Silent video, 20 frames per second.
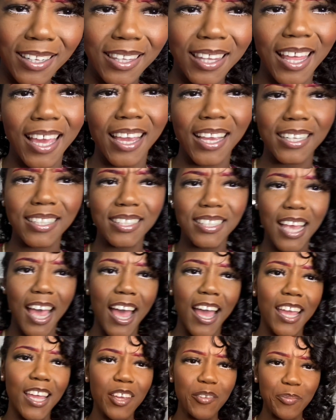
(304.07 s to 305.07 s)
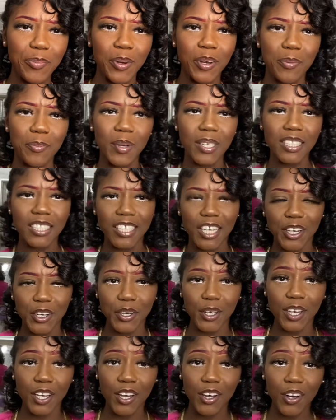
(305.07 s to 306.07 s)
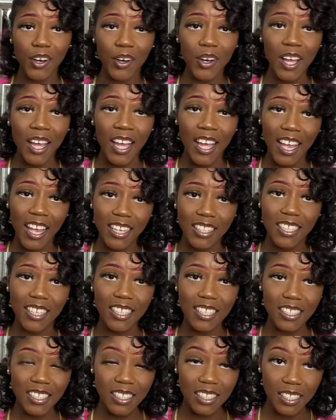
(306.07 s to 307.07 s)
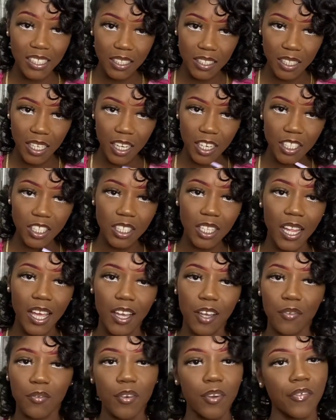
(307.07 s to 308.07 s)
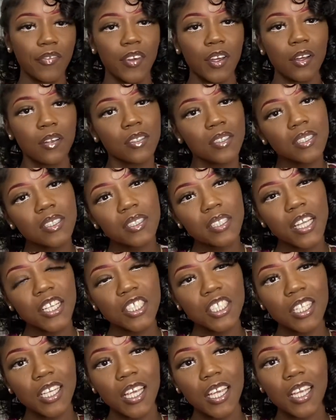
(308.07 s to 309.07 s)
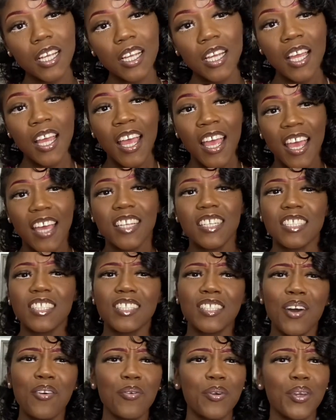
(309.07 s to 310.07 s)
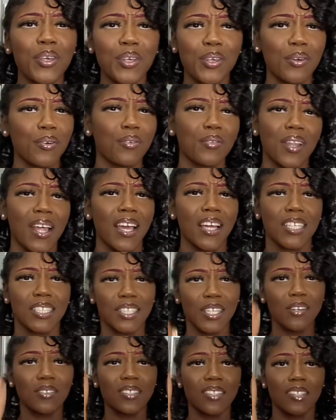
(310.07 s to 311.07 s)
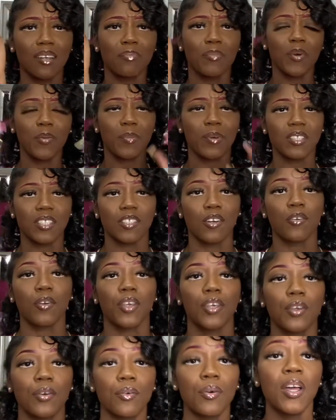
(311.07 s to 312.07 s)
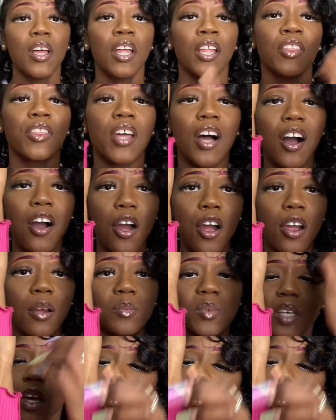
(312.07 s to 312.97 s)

like type material, and then it's stitched, like revealed stitching, and it's so cute, like so simple but so cute. The arms are